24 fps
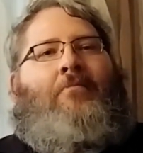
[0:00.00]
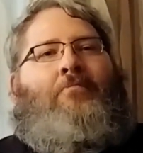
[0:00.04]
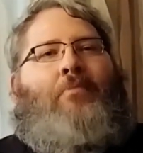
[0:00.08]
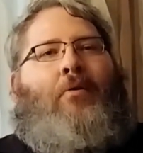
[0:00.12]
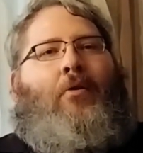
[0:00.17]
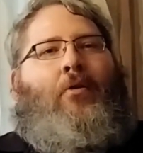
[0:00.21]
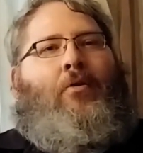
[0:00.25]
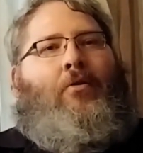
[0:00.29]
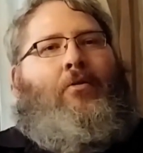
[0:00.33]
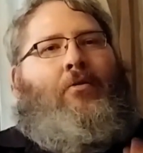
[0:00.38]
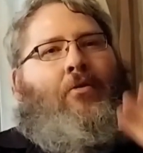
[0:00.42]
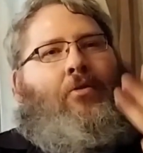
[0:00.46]

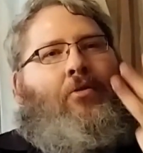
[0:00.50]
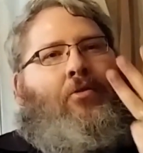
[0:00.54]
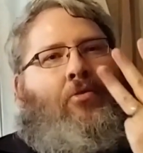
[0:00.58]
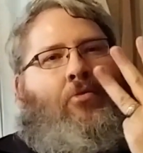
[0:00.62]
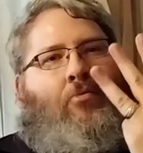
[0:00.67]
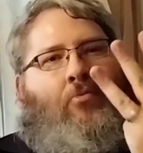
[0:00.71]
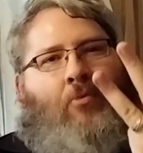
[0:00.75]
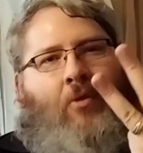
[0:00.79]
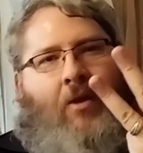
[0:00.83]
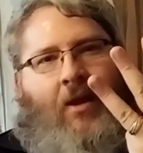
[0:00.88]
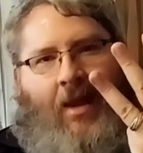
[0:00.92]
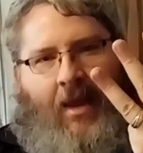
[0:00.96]
Part
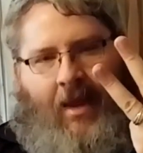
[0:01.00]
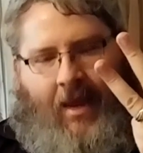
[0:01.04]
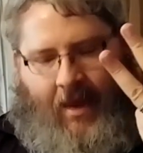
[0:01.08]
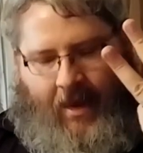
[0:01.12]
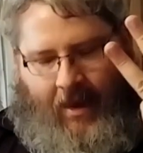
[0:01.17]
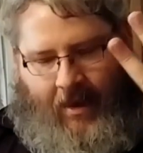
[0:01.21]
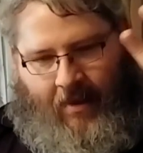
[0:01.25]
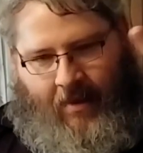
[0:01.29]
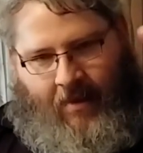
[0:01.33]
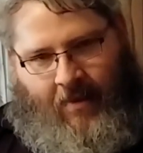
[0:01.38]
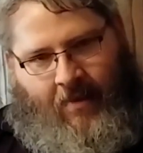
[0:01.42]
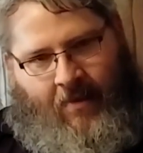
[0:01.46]

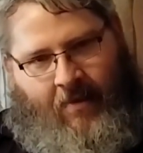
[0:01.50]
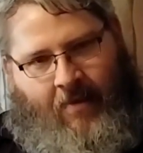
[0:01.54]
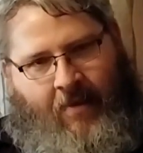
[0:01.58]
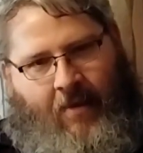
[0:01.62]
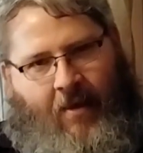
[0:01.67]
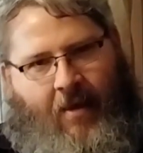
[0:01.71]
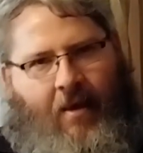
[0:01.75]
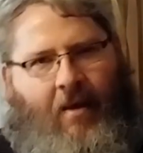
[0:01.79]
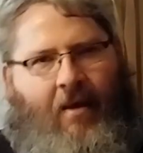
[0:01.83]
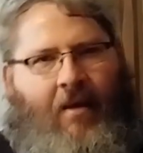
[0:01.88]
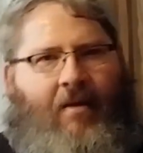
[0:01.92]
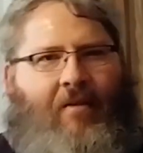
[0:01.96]
3
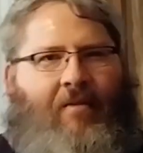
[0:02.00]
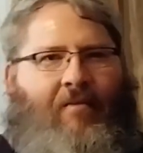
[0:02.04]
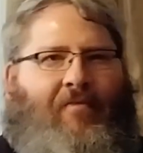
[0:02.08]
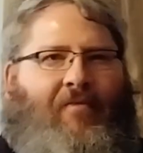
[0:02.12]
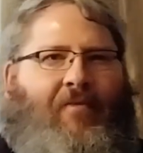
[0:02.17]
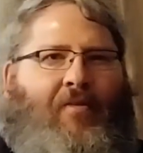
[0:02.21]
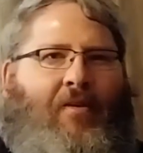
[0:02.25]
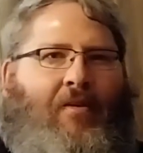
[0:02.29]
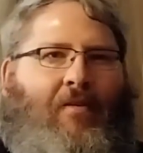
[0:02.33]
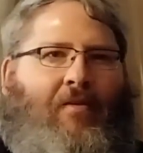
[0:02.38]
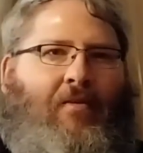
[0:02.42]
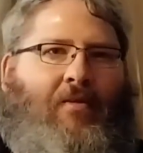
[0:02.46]
of